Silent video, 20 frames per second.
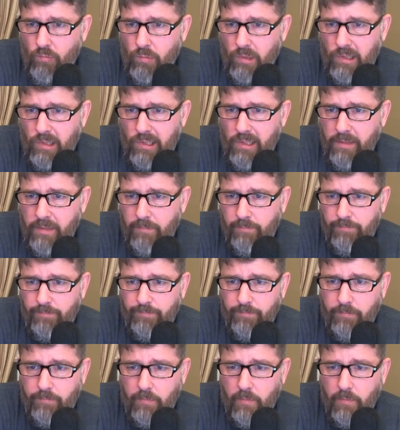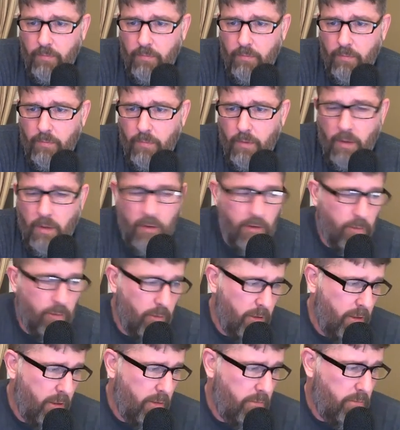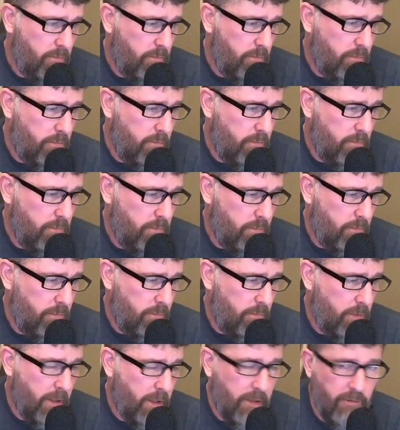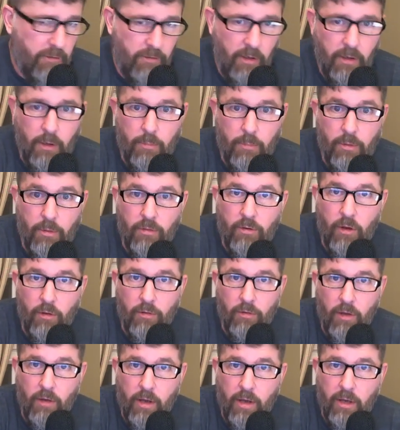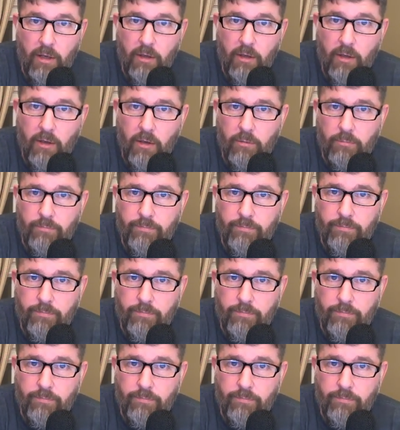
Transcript: All right. I think we're done. Like I said, I appreciate y'all hanging out.